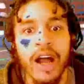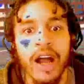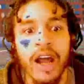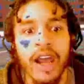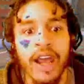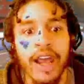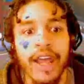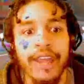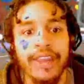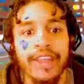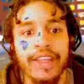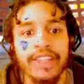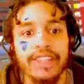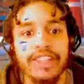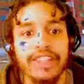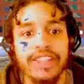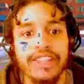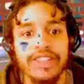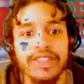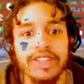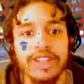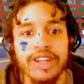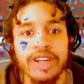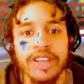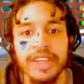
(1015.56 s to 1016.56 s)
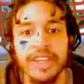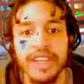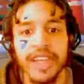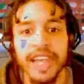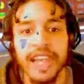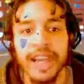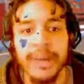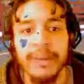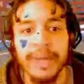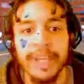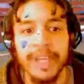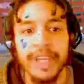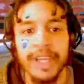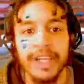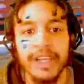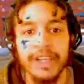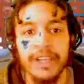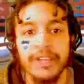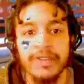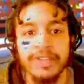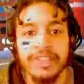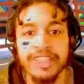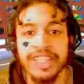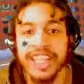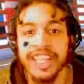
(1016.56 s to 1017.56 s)
And then she's looking at me.
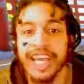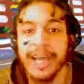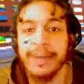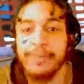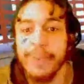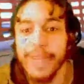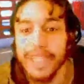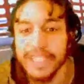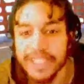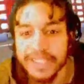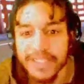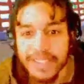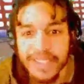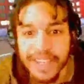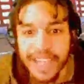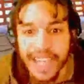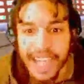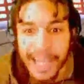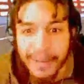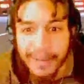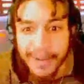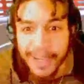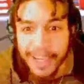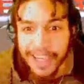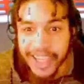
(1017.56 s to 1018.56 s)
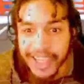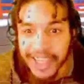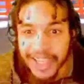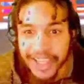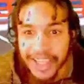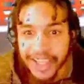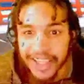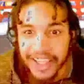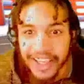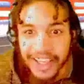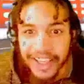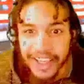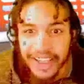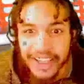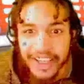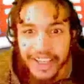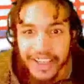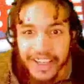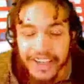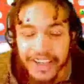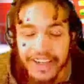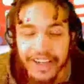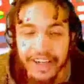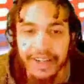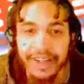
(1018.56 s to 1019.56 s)
You see that bitch look at me?
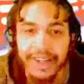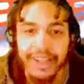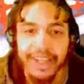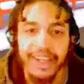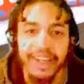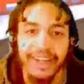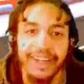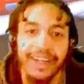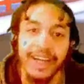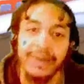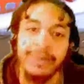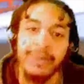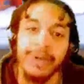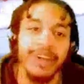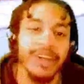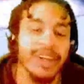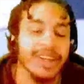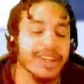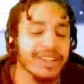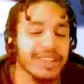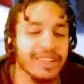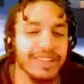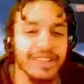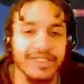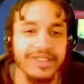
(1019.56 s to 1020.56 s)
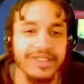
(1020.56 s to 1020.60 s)
Hold on. I'm gonna am